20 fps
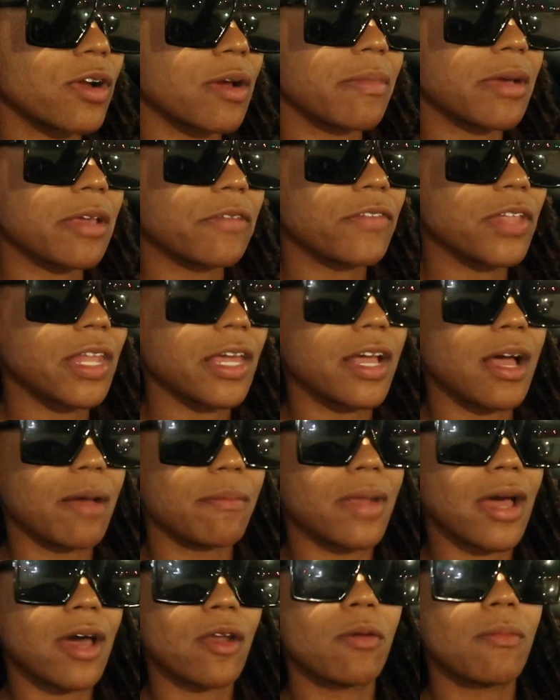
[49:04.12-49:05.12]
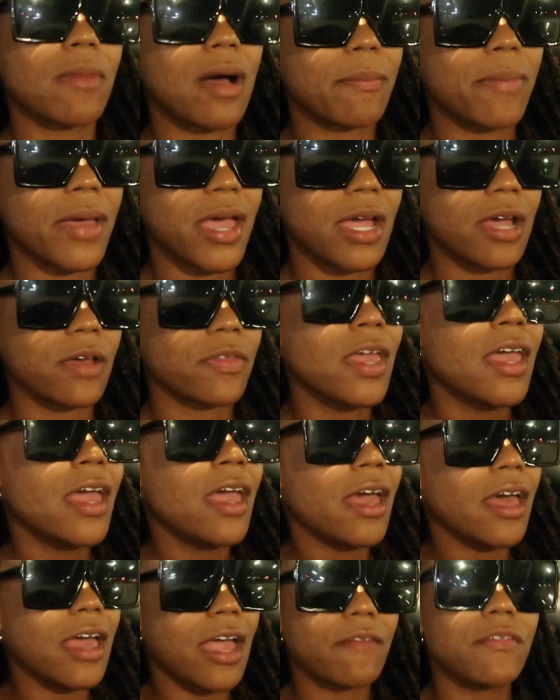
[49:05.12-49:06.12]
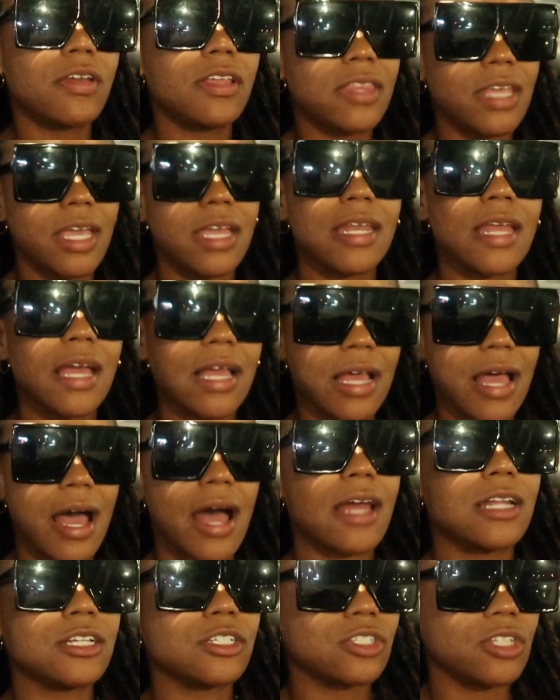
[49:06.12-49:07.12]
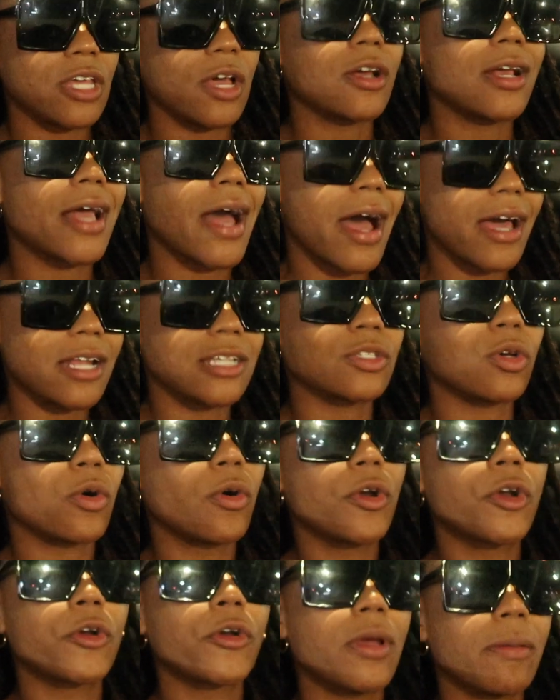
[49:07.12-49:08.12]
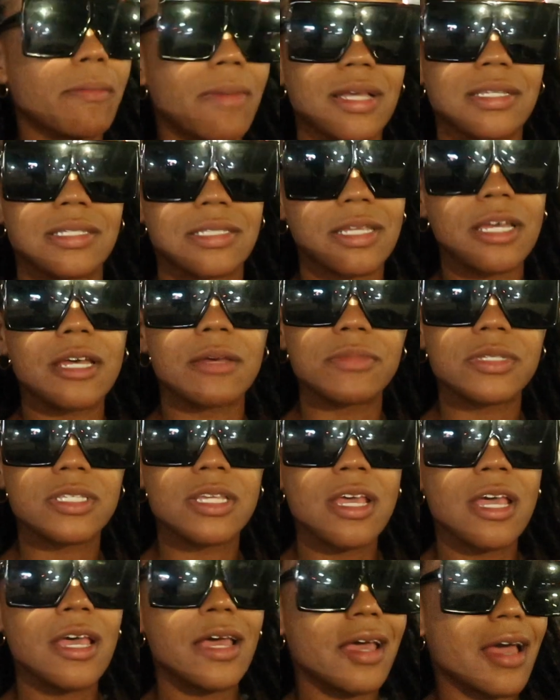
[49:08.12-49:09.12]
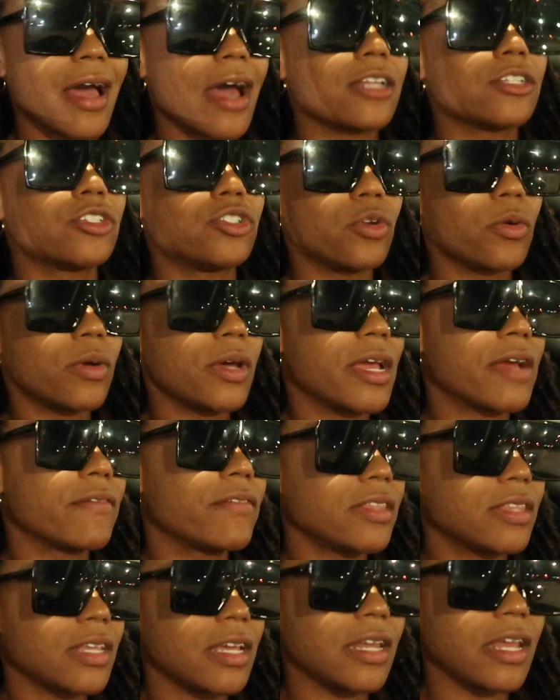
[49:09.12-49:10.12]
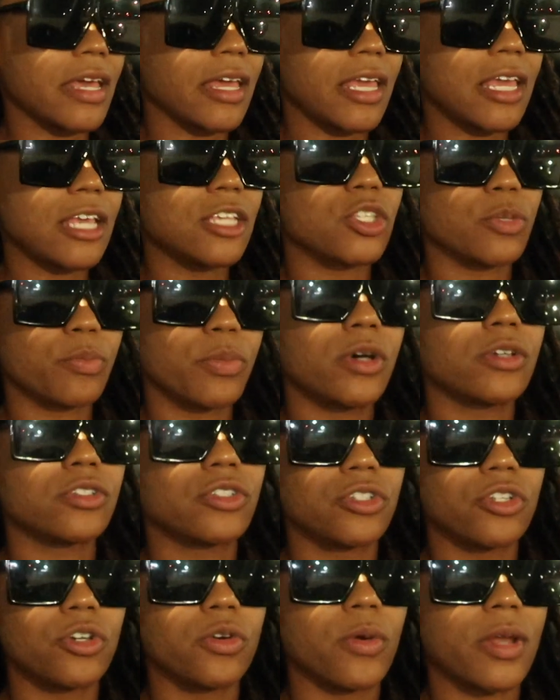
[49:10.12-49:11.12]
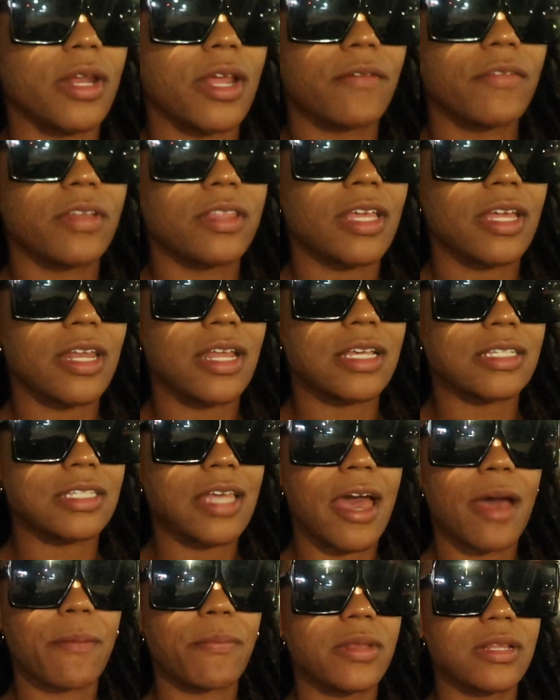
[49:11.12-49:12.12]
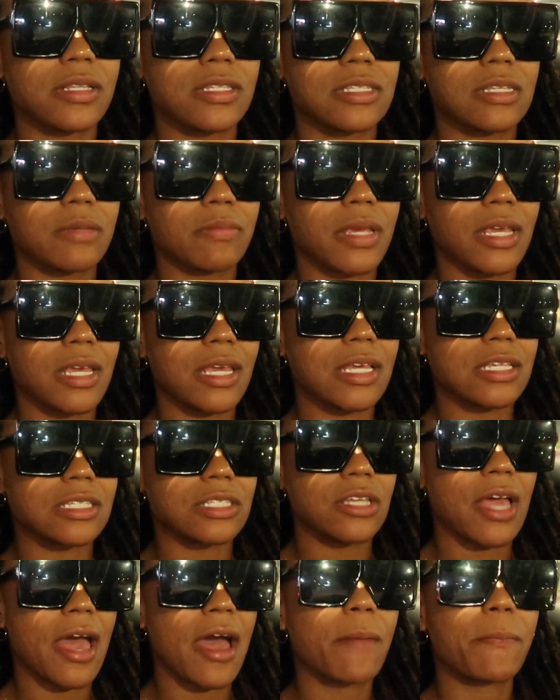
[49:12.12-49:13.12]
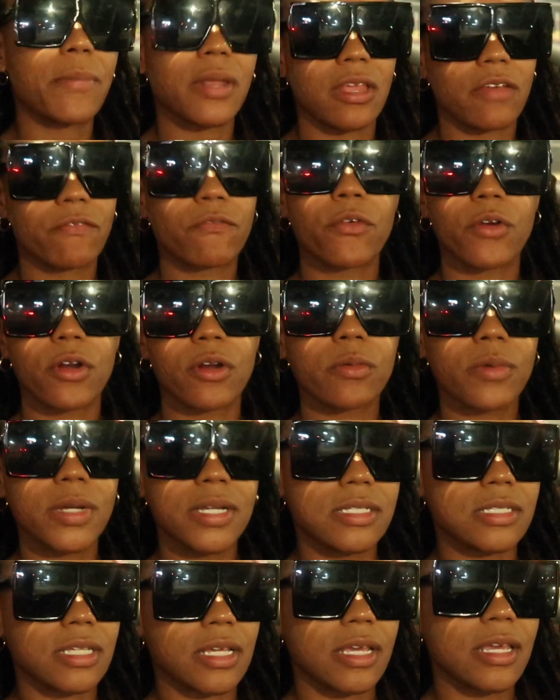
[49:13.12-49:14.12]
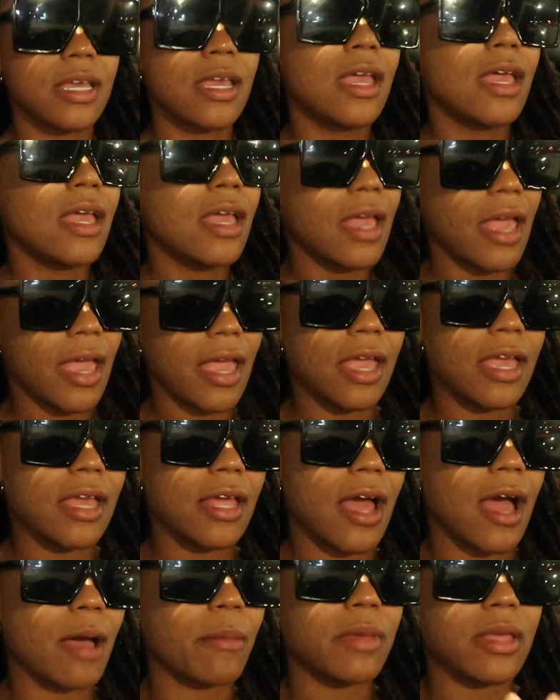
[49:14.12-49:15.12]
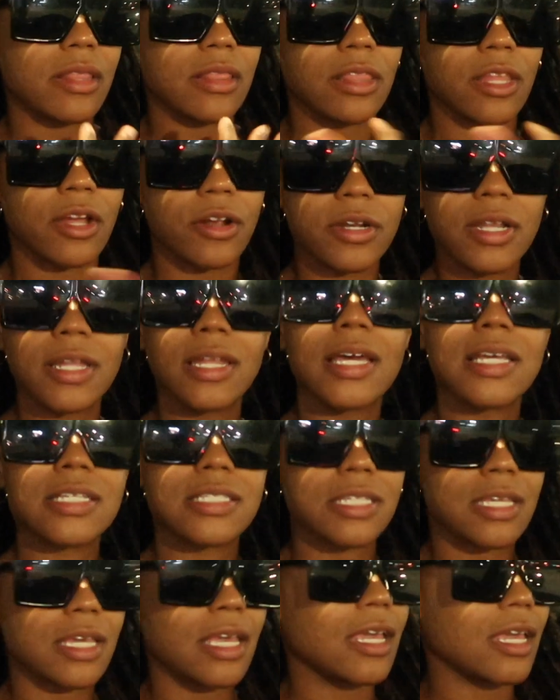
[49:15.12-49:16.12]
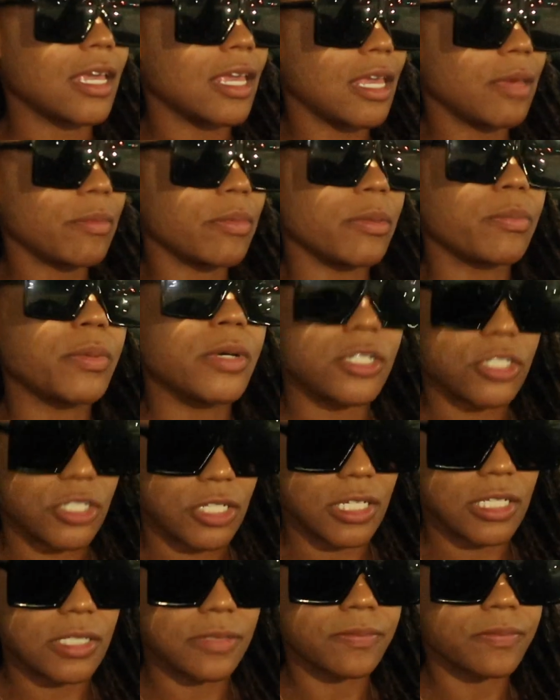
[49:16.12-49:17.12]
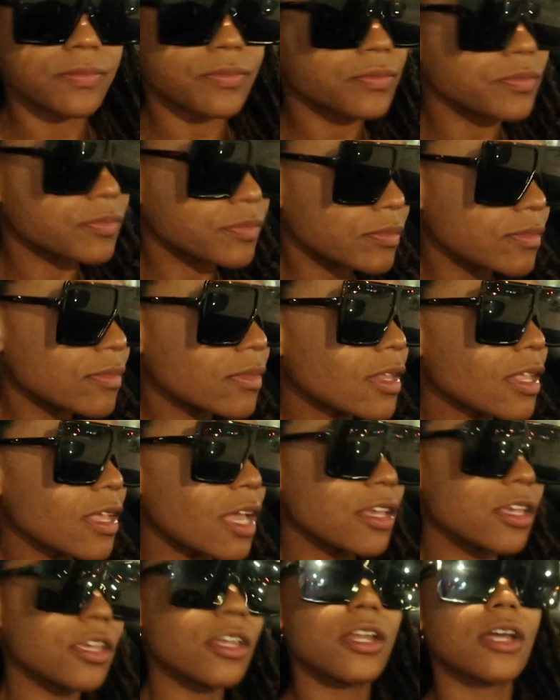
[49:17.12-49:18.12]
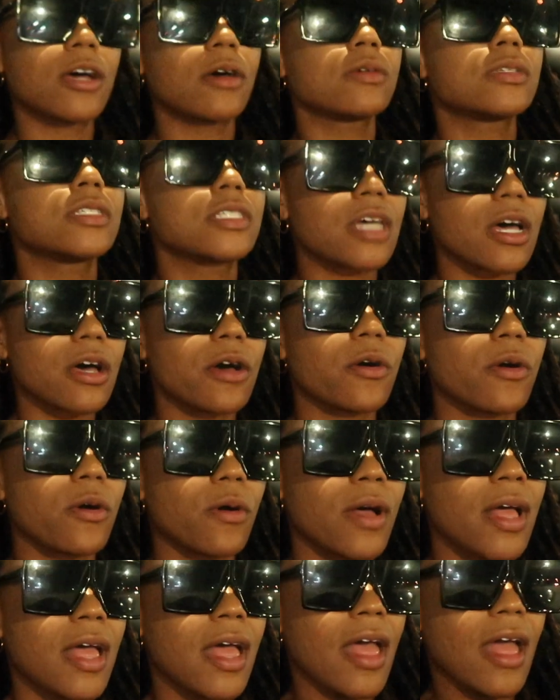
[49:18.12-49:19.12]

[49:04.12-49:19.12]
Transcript: or I might feel like I'm not on my path, everything that God is, God is ordering my steps. God is doing everything that he's supposed to do and everything that's happening to me is happening for a reason. And I'm in learn a lesson and keep it pushing, you know? So